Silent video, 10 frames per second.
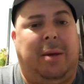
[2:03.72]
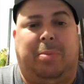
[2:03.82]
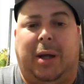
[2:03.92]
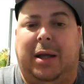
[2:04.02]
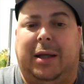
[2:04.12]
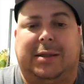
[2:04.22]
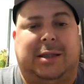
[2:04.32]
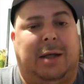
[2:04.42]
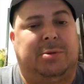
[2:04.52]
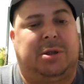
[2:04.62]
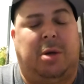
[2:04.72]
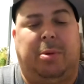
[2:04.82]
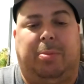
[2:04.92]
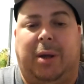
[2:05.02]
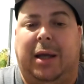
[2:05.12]
ain't playing like Tatum should
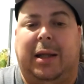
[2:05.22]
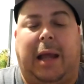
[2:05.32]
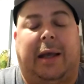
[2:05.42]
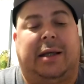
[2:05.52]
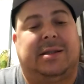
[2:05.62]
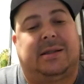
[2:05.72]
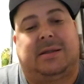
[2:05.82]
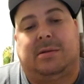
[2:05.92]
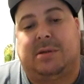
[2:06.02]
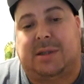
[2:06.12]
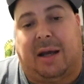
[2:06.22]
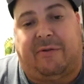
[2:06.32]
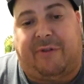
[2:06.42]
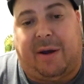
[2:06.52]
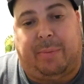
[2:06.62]
be playing, like he's
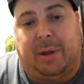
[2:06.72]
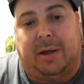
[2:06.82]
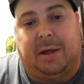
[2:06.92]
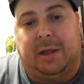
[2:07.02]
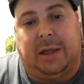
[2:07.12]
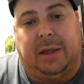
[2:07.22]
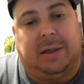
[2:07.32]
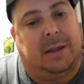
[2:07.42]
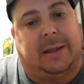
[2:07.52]
top five player in the league.